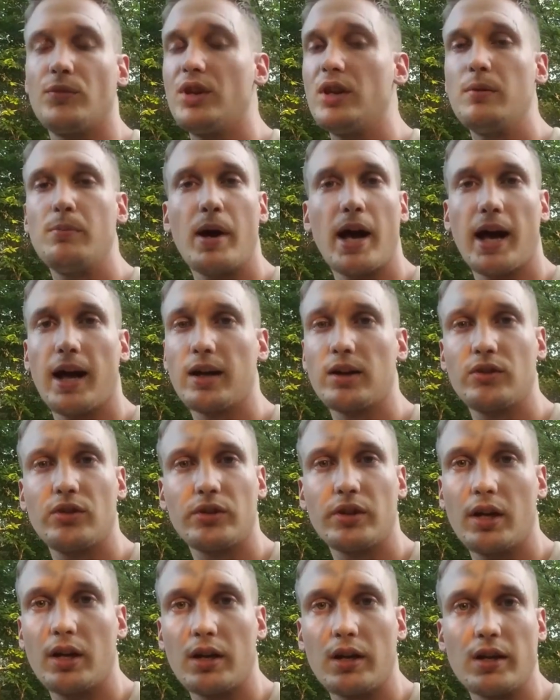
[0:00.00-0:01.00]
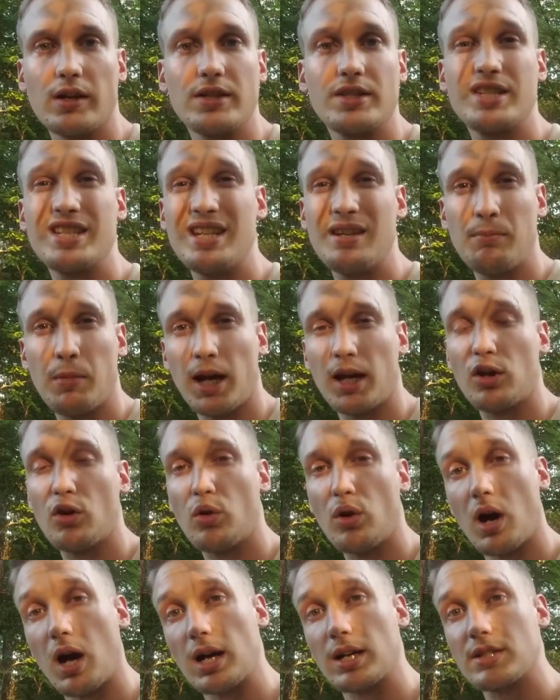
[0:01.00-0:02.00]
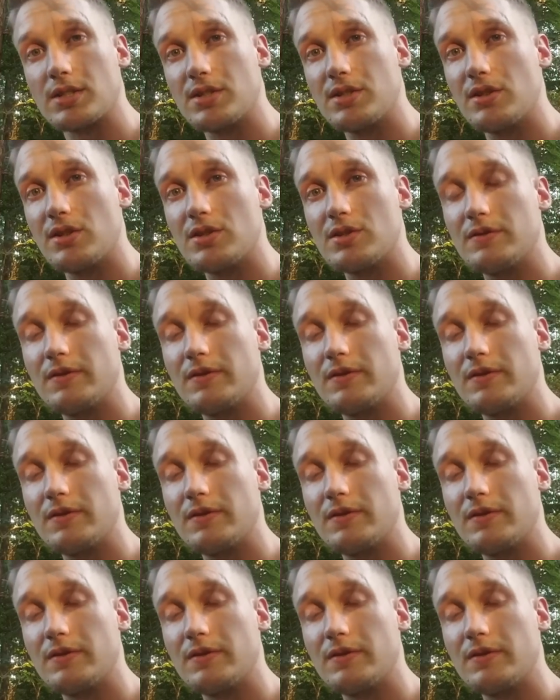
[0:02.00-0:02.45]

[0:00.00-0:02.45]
D-bag's gonna see my Crocs in this